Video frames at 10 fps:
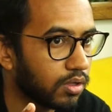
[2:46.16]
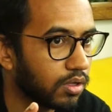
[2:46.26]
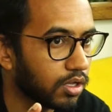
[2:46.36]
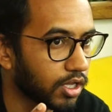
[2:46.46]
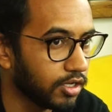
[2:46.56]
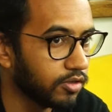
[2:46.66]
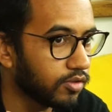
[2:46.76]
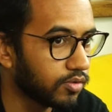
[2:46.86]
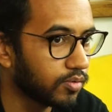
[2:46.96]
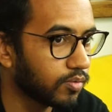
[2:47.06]
in
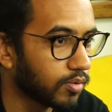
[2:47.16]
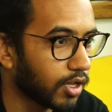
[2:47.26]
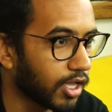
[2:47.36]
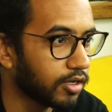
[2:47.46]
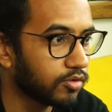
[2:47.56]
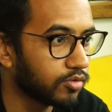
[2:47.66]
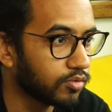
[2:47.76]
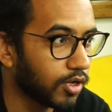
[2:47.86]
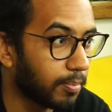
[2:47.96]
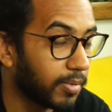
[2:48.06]
you and to
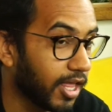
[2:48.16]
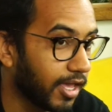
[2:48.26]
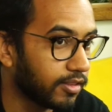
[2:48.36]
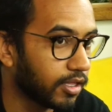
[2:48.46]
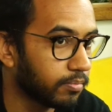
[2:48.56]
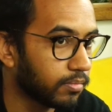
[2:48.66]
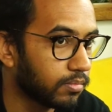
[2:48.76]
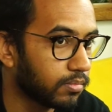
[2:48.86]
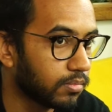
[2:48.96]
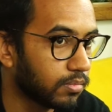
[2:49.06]
apply them,
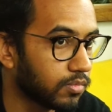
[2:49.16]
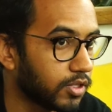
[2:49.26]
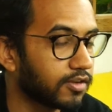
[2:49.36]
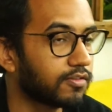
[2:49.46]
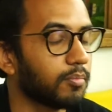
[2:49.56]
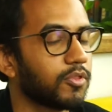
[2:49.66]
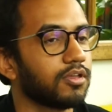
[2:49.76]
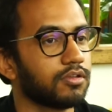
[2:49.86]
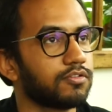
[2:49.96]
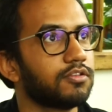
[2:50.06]
that's something
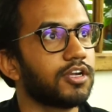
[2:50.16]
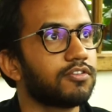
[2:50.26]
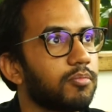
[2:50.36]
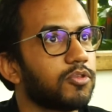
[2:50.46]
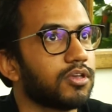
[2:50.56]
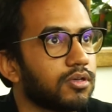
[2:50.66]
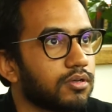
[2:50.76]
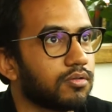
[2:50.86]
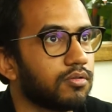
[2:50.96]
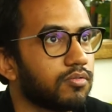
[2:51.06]

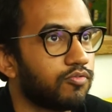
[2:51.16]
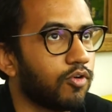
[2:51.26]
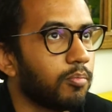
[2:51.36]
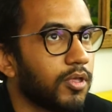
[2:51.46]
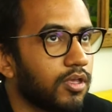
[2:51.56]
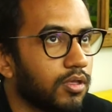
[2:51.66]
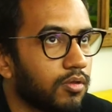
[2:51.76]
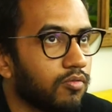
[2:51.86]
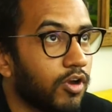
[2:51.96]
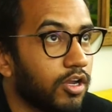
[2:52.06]
for me
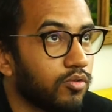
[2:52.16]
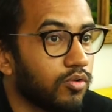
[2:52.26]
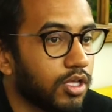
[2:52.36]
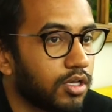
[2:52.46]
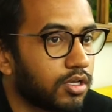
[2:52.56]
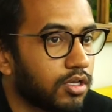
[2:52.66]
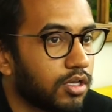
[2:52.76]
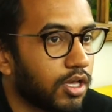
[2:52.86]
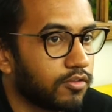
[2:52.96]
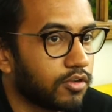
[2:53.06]
very unique as
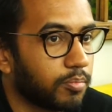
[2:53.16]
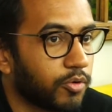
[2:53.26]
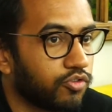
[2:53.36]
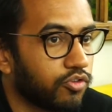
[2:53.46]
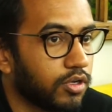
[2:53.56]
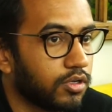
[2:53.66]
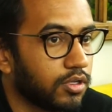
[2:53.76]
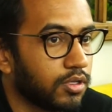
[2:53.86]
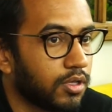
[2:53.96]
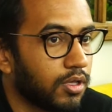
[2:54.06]
an opportunity.
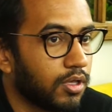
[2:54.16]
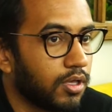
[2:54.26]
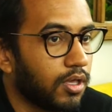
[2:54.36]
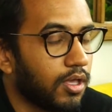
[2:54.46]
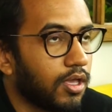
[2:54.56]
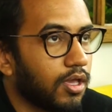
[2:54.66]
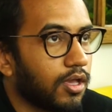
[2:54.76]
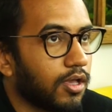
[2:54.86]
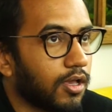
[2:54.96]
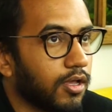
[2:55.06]

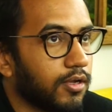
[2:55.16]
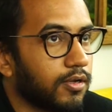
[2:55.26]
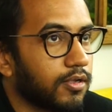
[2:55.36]
And